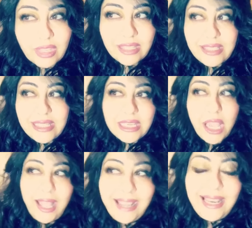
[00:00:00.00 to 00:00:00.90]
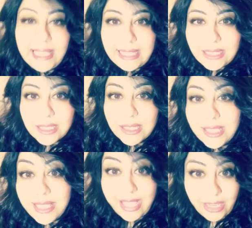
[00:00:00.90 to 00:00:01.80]
See, I like
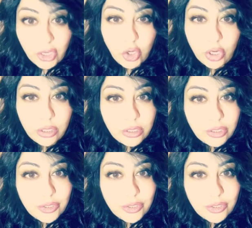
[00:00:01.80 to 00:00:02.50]
the anchor